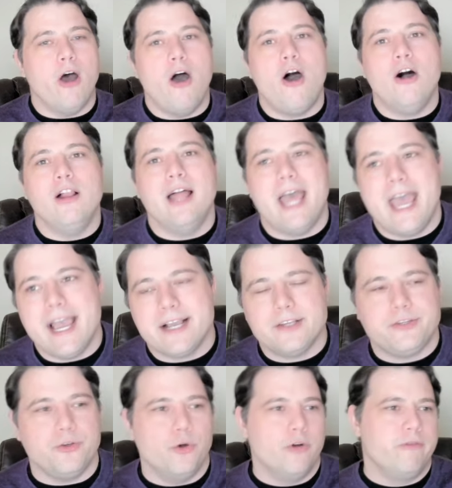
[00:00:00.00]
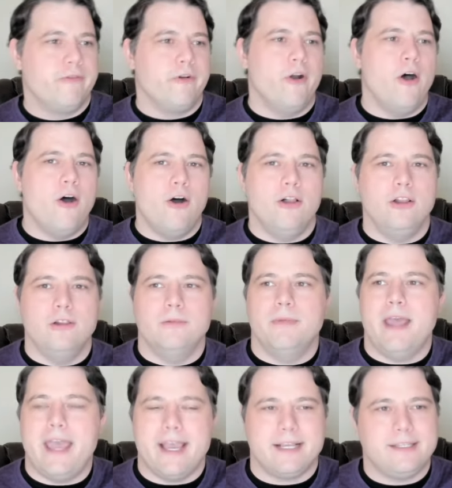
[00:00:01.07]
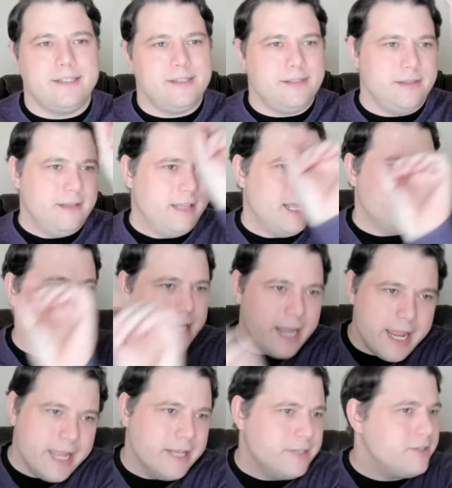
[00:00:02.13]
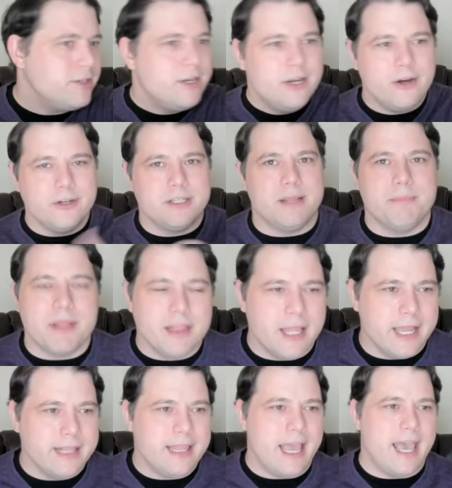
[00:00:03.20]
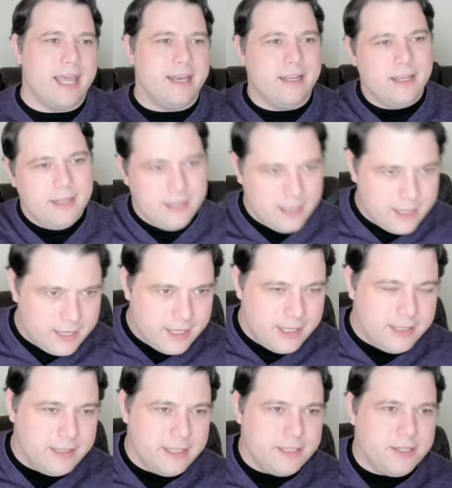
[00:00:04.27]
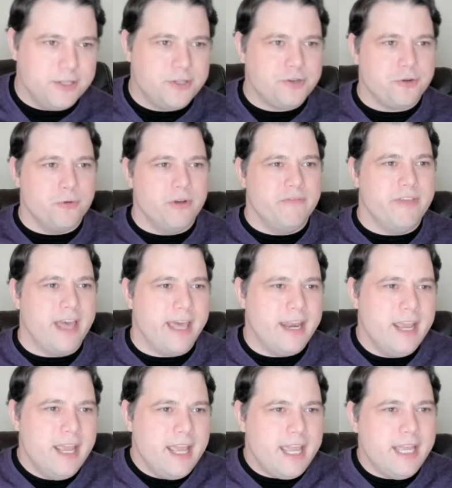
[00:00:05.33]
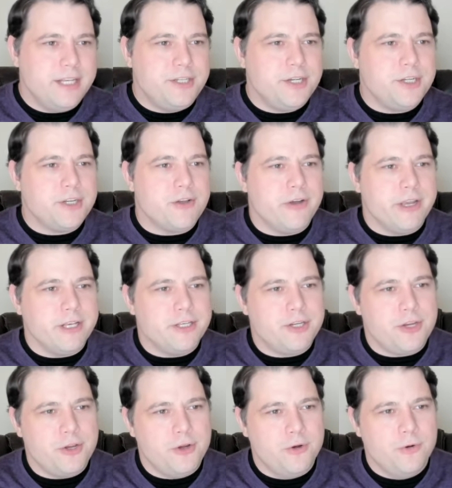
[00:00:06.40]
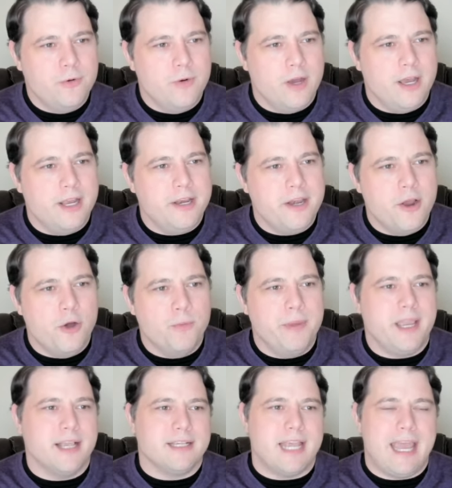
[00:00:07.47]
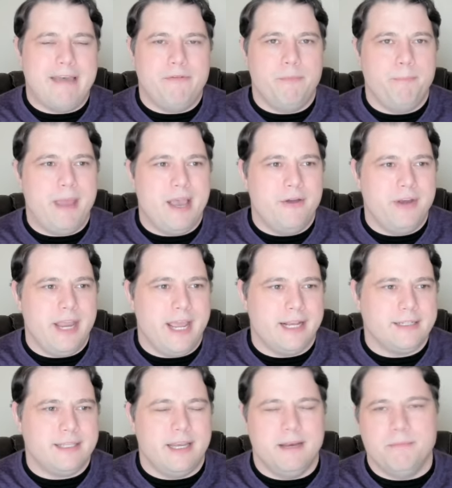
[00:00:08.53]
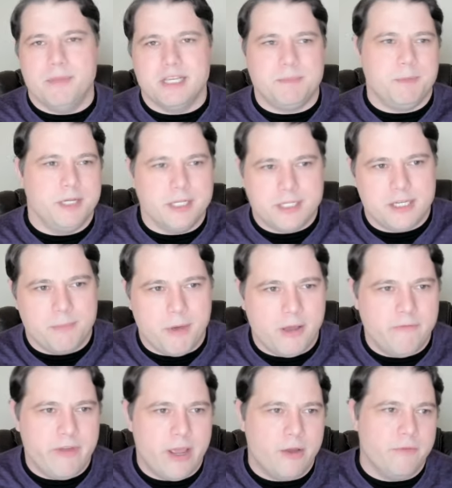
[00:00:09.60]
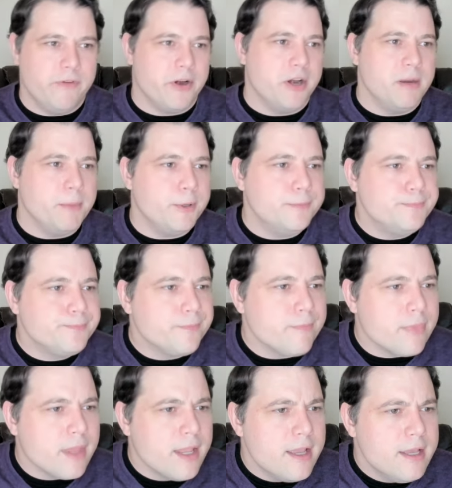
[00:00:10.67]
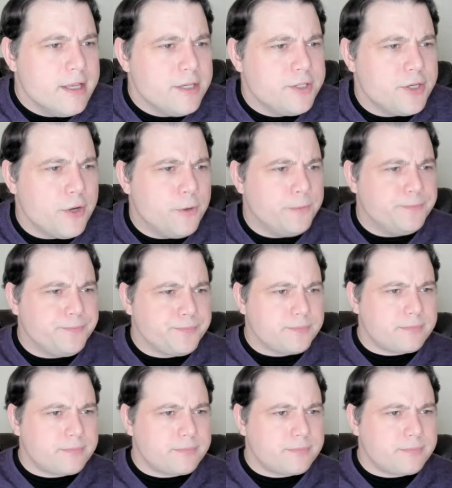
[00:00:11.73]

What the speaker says: all x, or for all x that's an int or something like that, this is true of that. It's just going to know, because I haven't bound x, that it must be just some unbound variable. So